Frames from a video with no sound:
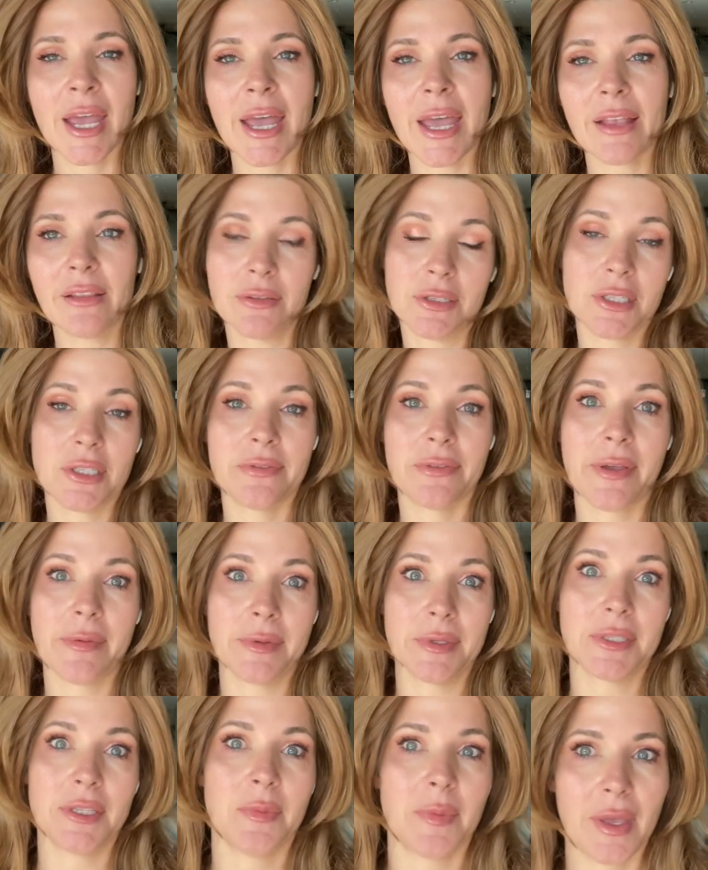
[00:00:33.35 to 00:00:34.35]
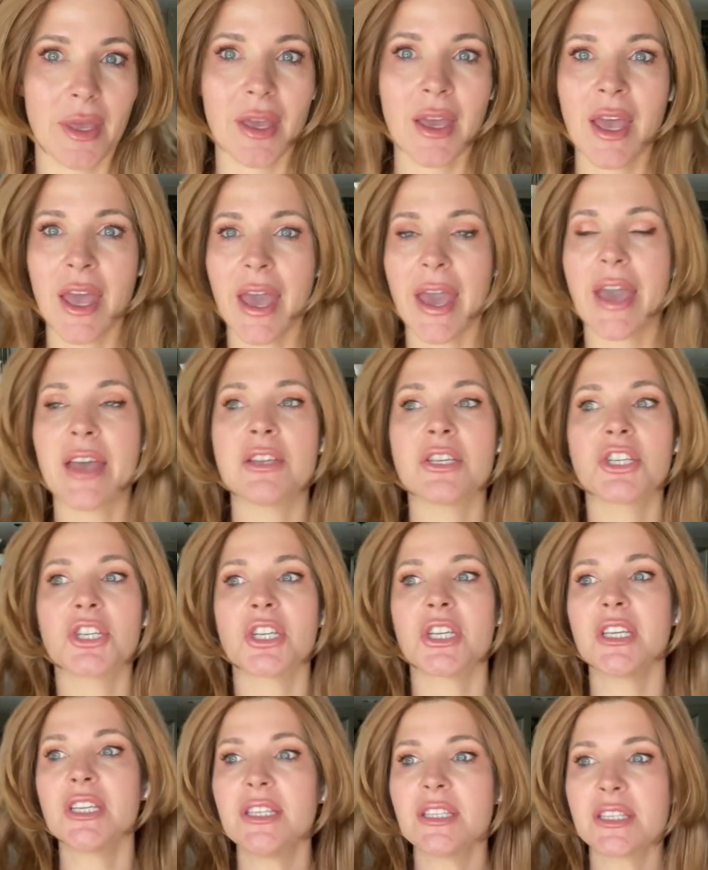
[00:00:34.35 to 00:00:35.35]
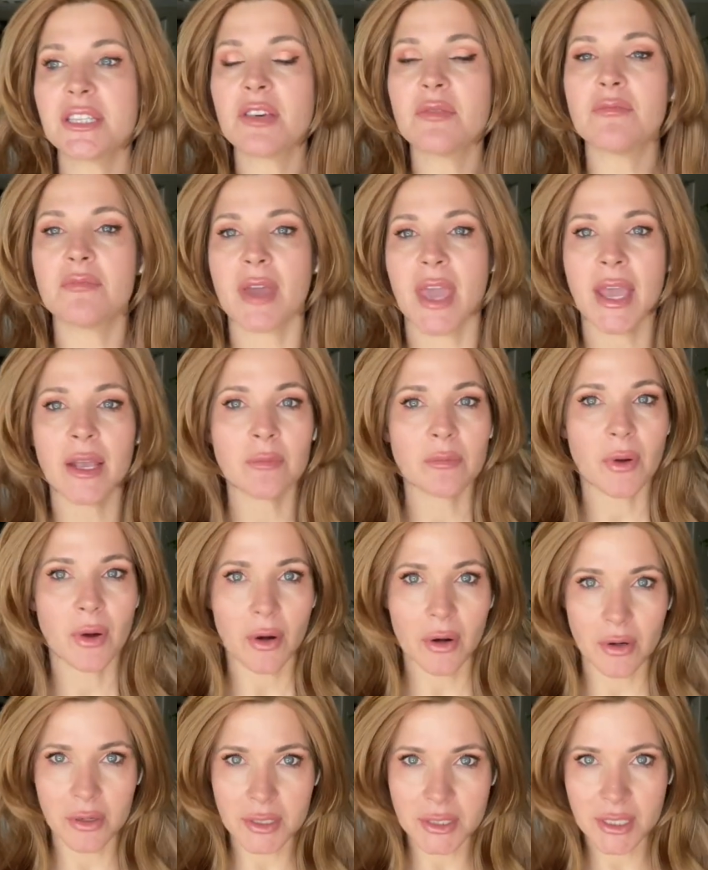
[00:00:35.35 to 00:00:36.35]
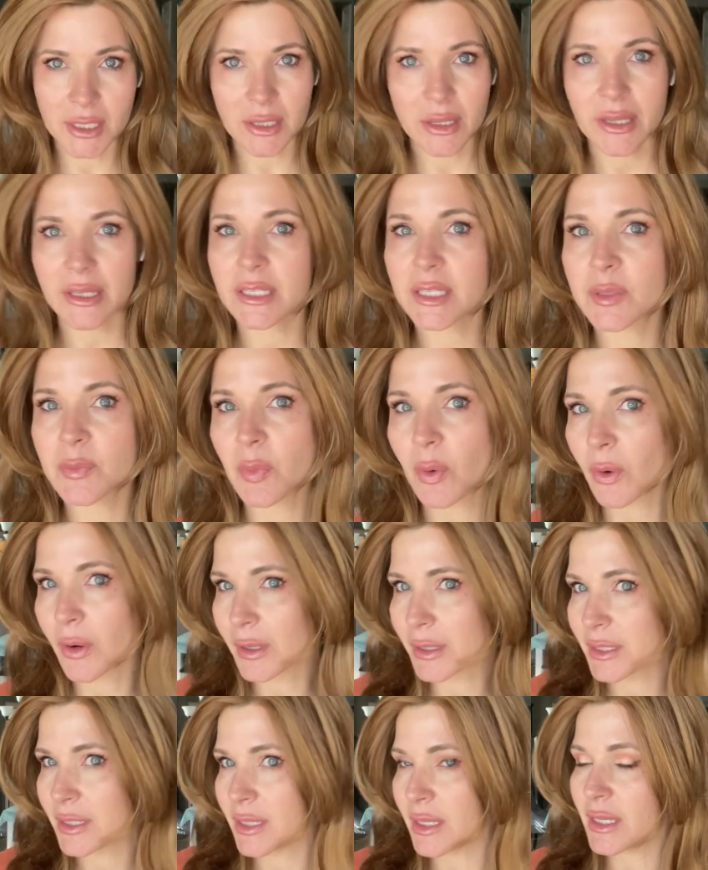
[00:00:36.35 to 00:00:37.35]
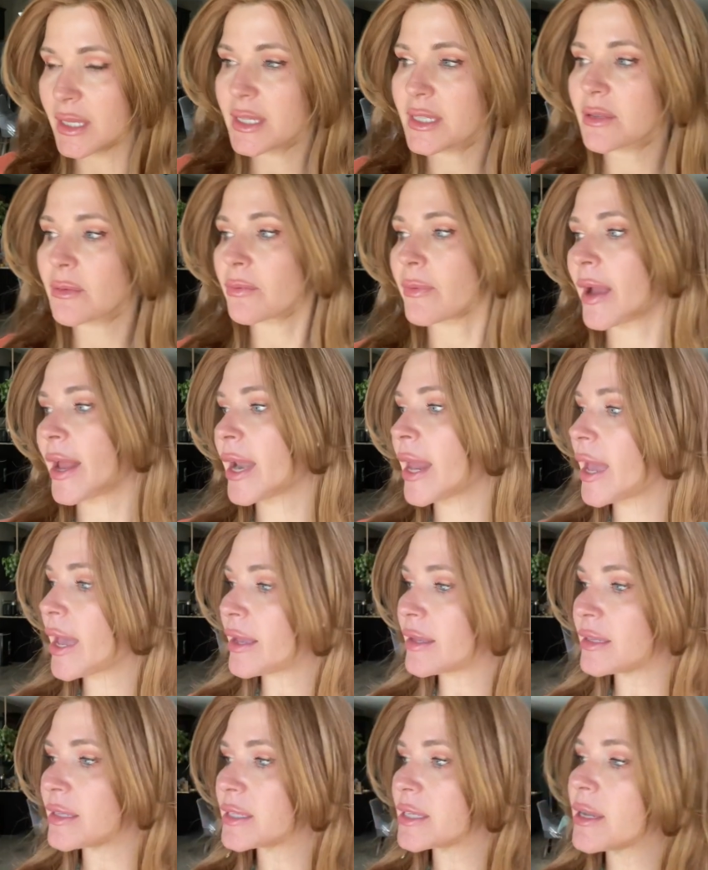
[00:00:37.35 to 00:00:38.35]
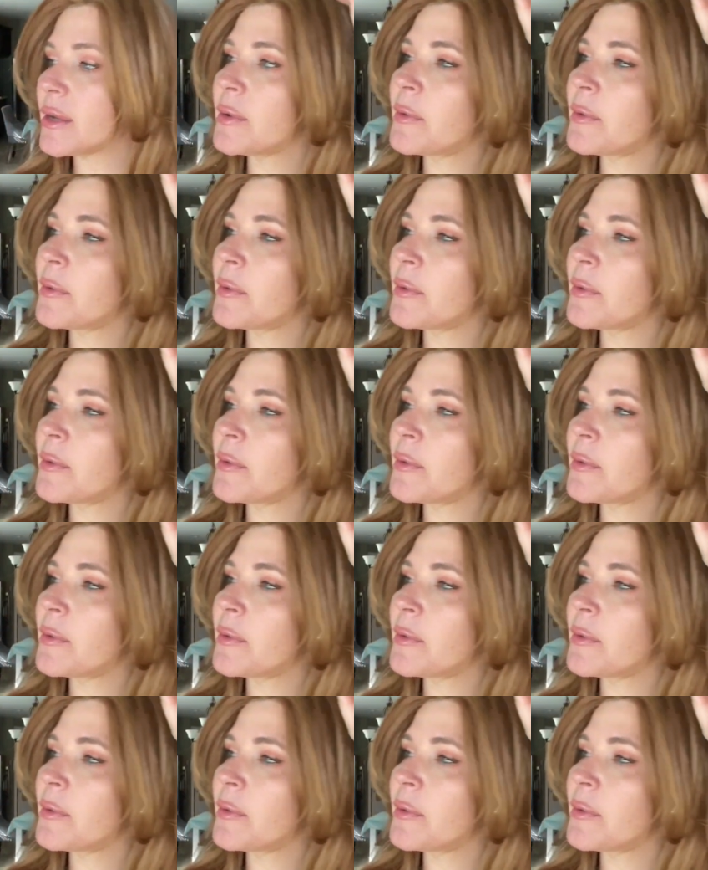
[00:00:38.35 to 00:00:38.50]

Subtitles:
At least she's famous to me. And she's the main person that sports these redheads.